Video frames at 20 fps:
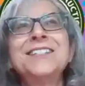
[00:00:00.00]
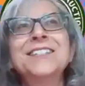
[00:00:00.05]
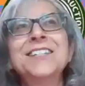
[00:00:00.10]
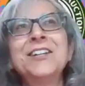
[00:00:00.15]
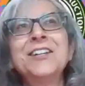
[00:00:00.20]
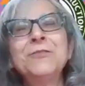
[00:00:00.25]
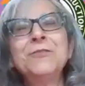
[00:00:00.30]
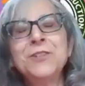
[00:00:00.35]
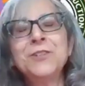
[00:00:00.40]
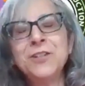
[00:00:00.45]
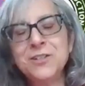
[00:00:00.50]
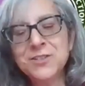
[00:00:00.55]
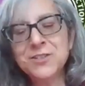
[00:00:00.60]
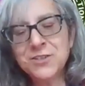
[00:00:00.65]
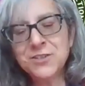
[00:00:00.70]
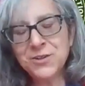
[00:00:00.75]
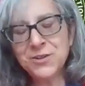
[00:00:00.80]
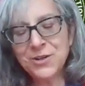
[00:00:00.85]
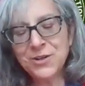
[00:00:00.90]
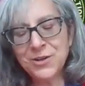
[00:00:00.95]
deaf dogs
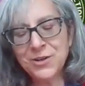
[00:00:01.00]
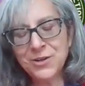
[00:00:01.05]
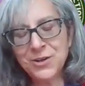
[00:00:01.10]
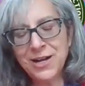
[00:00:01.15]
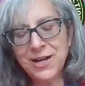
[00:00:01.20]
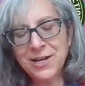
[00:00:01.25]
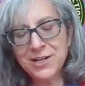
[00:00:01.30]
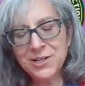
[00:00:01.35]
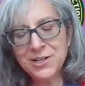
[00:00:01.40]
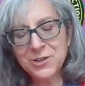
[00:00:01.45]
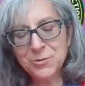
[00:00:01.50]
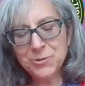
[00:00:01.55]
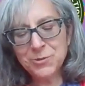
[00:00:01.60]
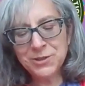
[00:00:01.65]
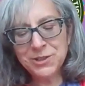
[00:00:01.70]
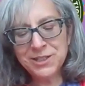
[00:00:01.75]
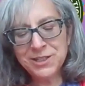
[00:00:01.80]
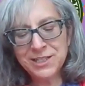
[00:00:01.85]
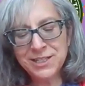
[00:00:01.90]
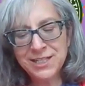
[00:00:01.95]
are
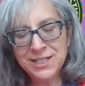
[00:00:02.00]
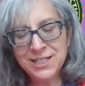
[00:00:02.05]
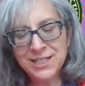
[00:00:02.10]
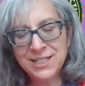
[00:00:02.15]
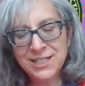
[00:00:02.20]
actually